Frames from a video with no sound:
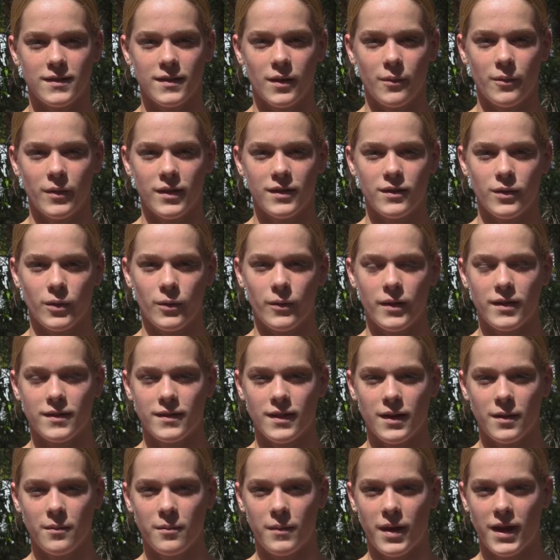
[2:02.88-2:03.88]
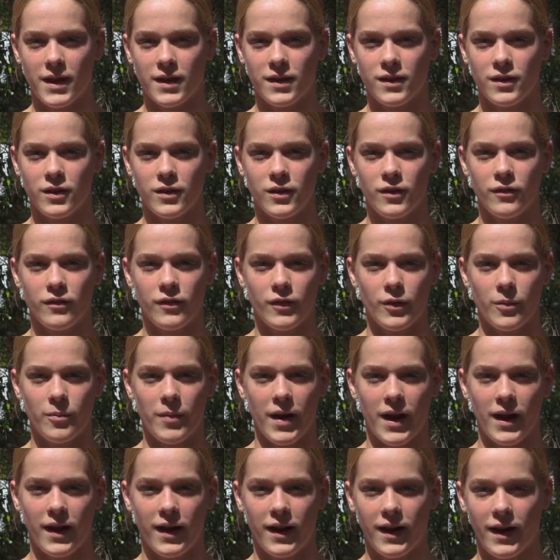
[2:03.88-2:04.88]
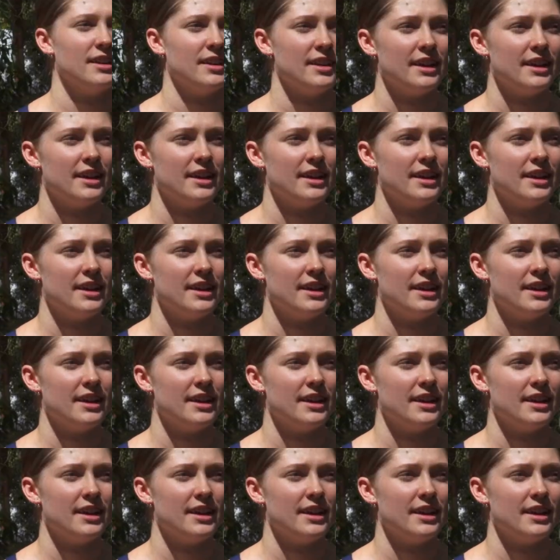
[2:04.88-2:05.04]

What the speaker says: someone's always going to make you feel better.